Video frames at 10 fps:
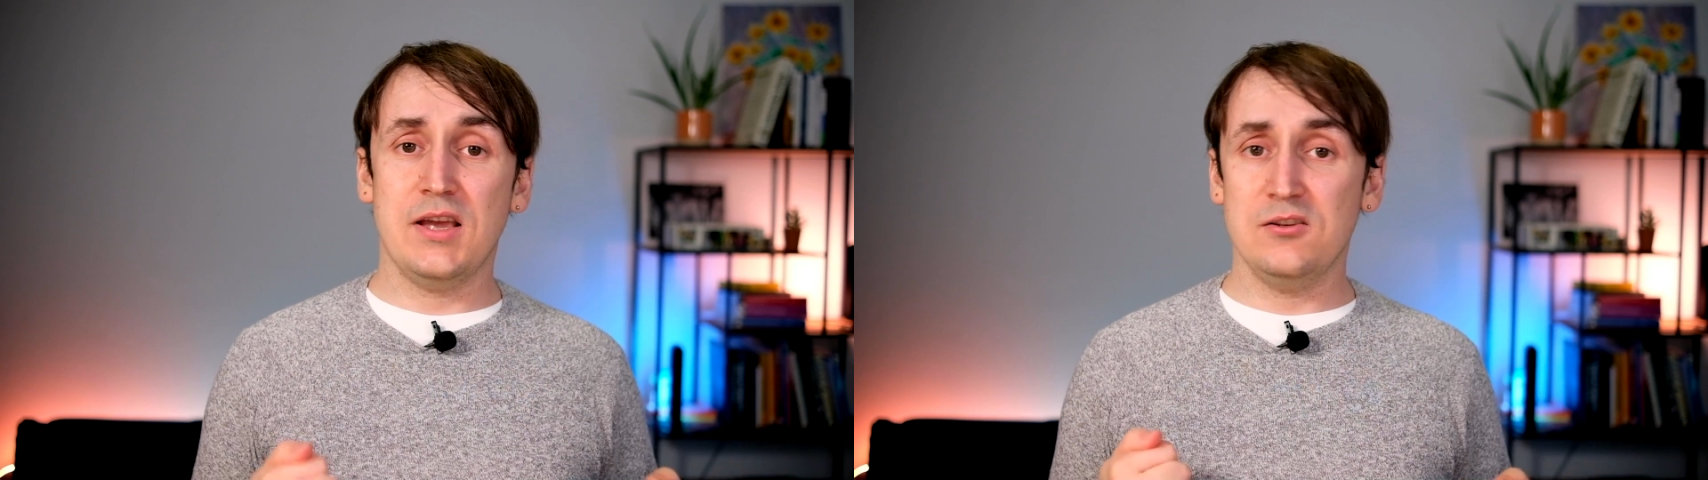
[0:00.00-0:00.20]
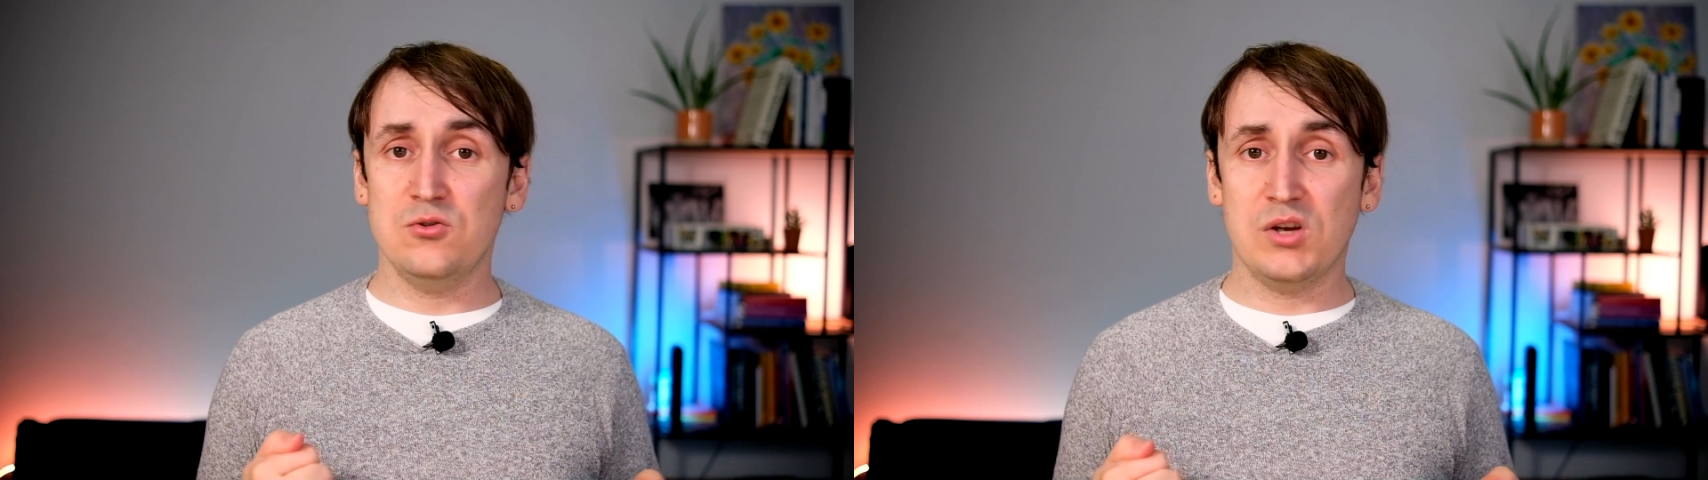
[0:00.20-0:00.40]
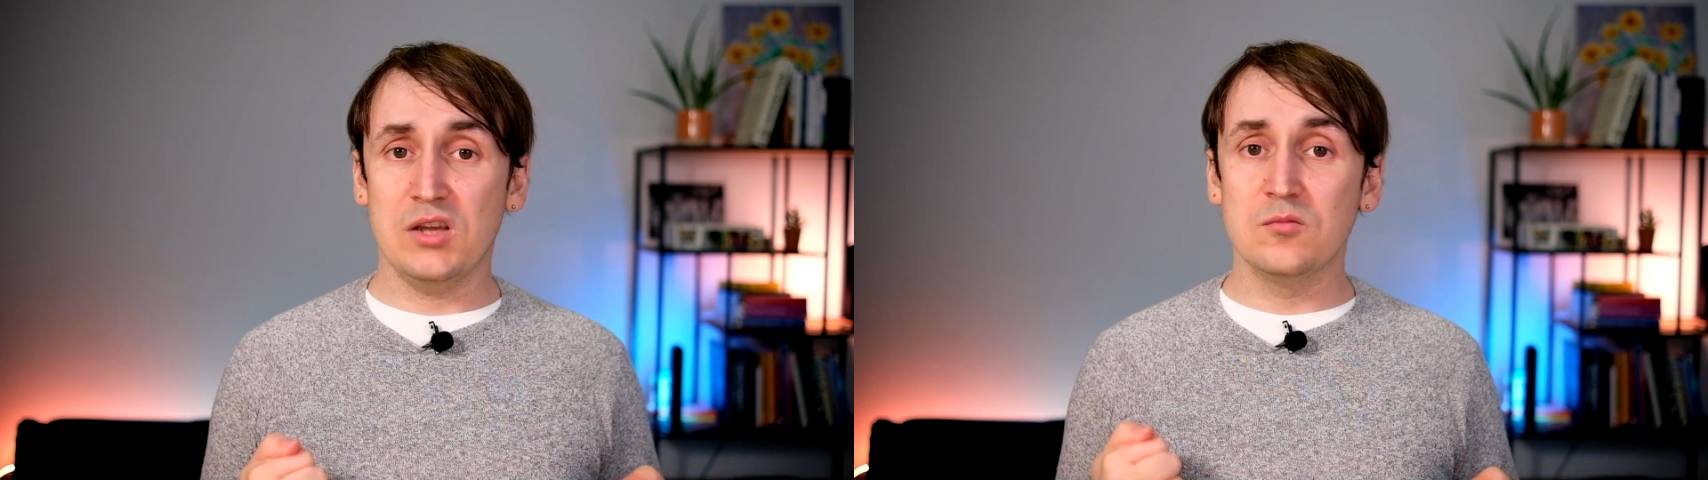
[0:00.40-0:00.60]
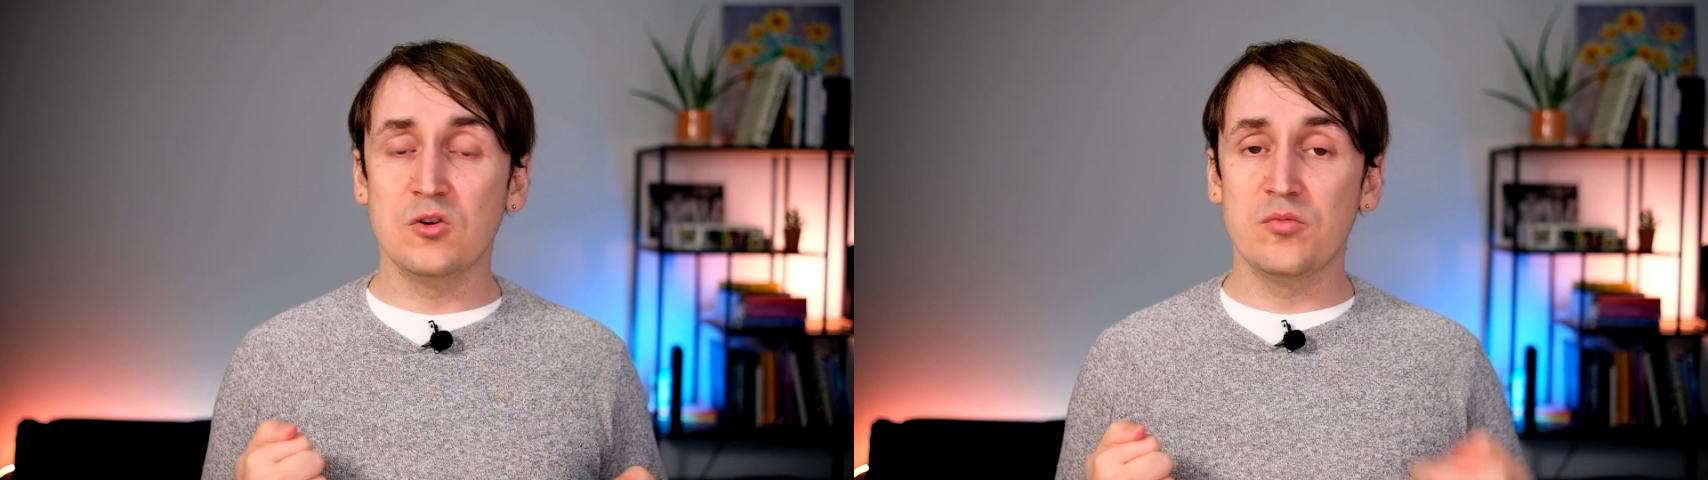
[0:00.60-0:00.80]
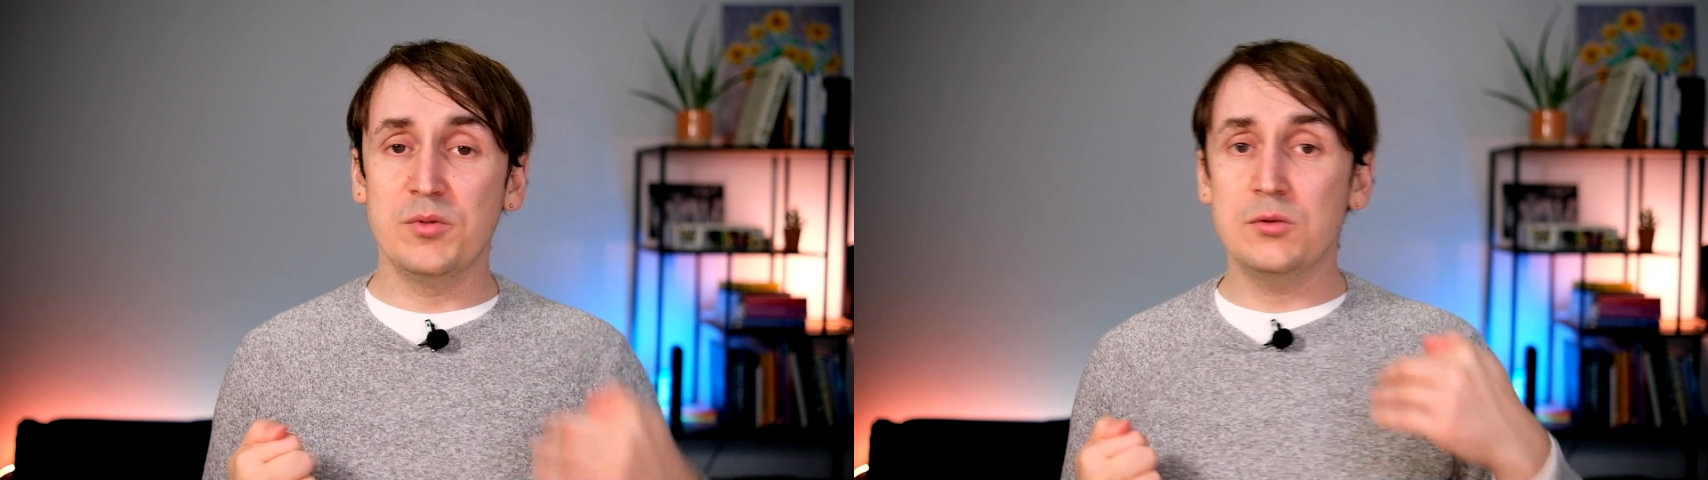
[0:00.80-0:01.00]
And you can
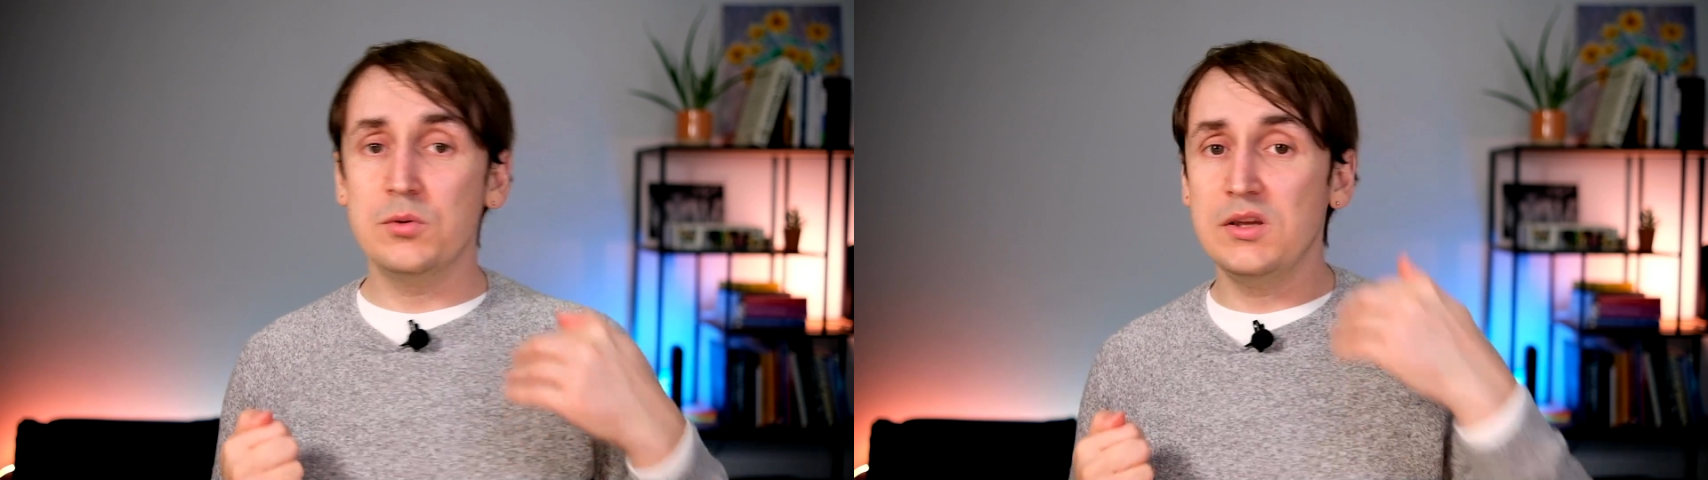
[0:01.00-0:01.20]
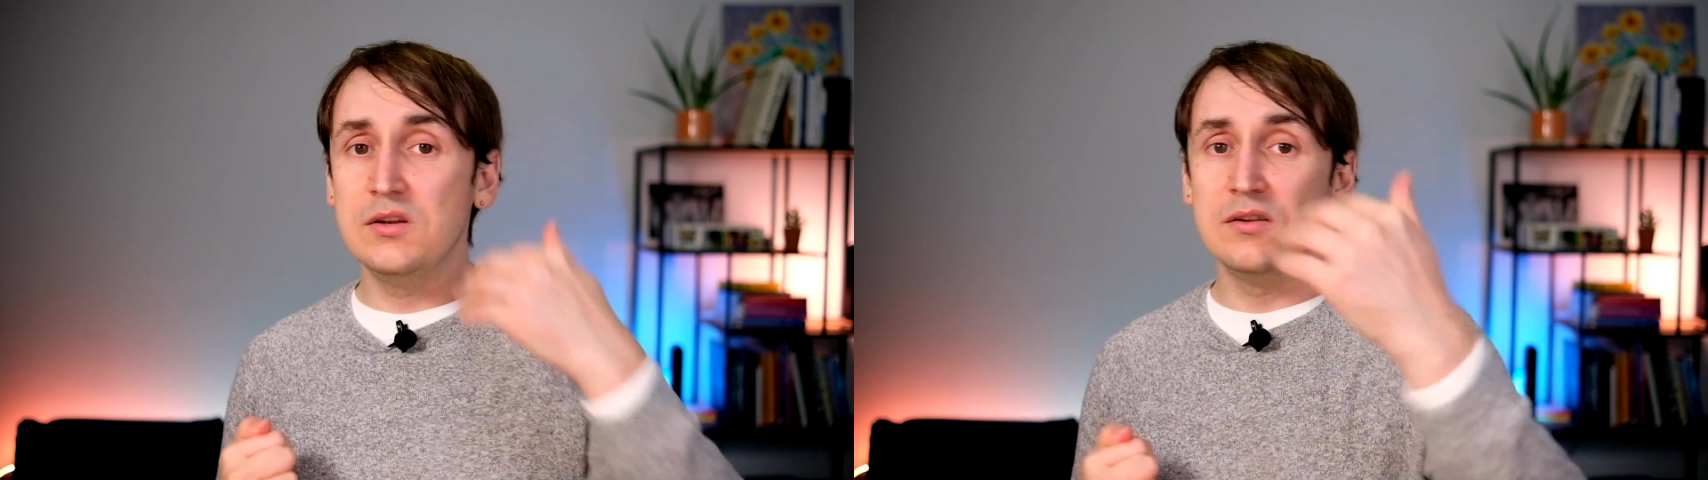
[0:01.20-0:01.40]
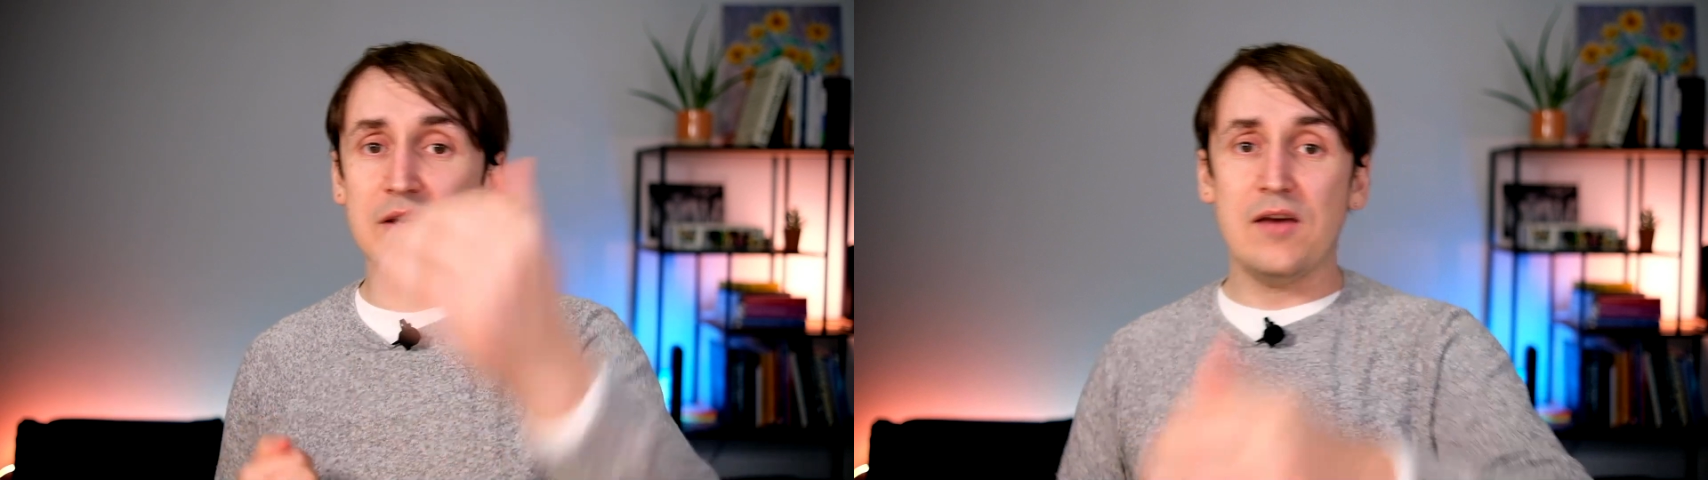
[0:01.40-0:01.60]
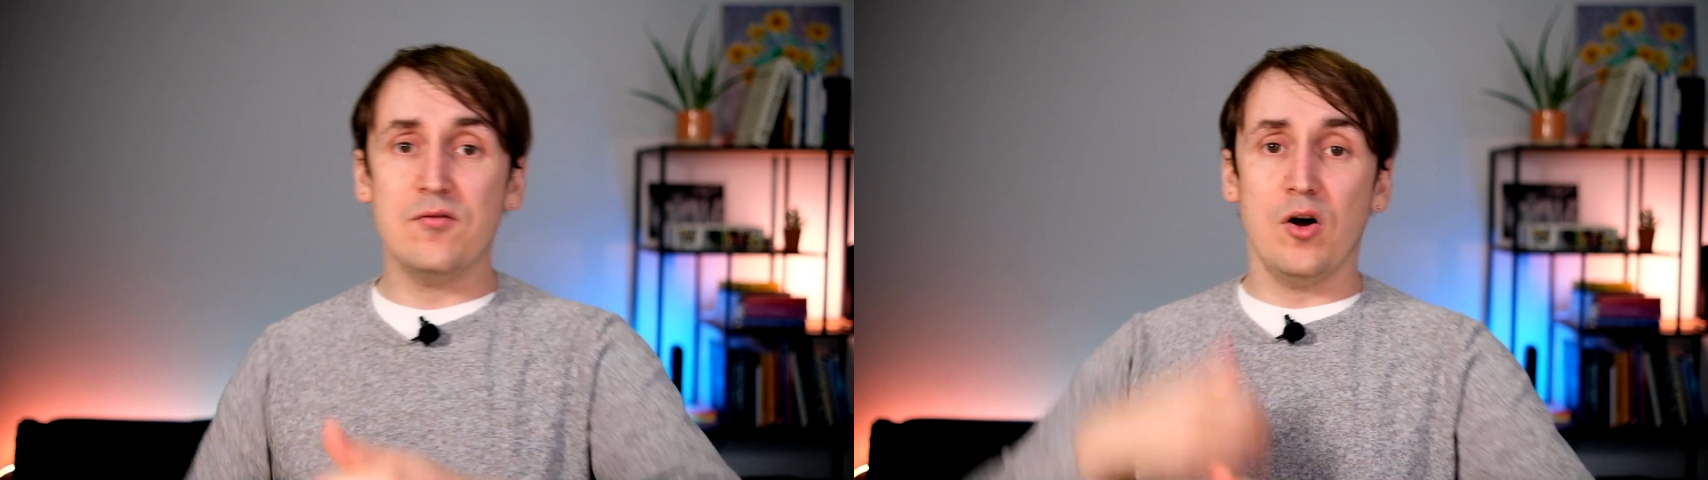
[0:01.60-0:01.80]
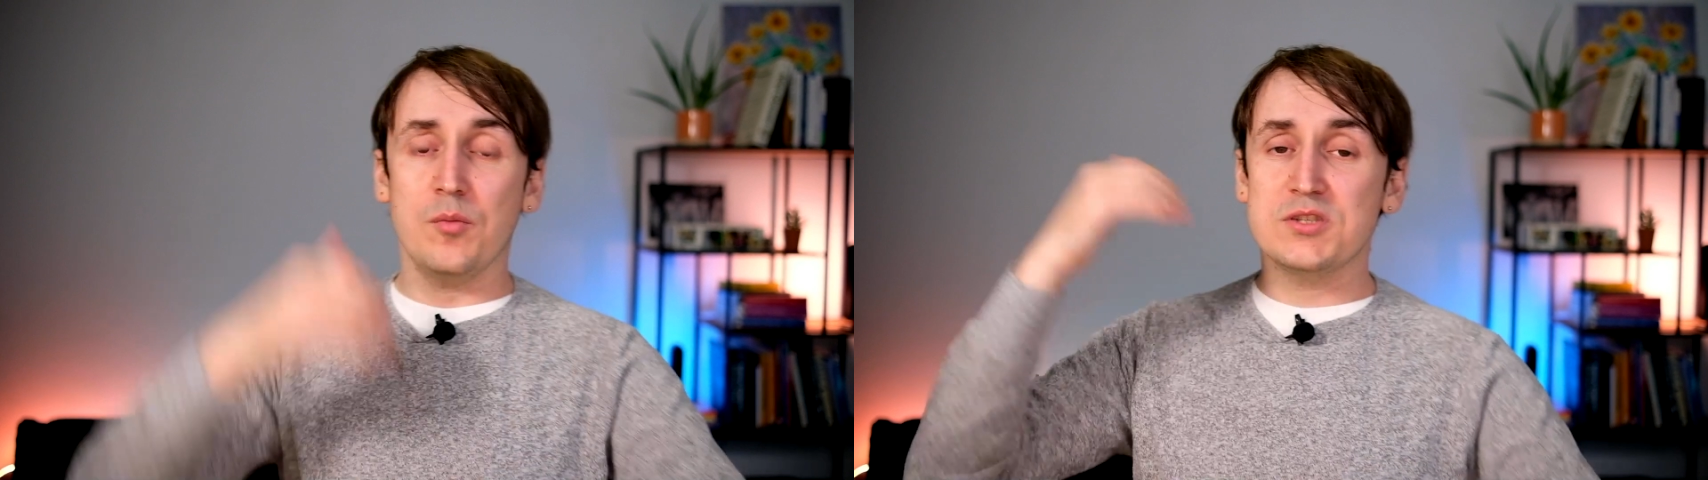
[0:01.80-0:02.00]
move between
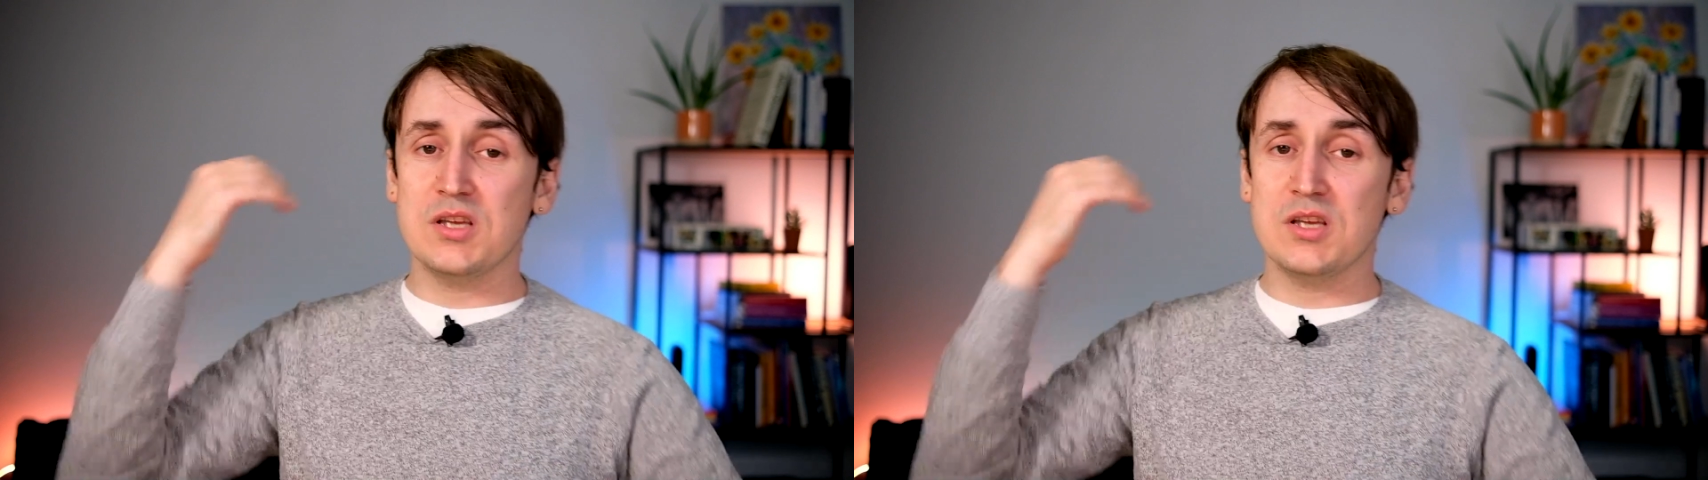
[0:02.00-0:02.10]
DevOps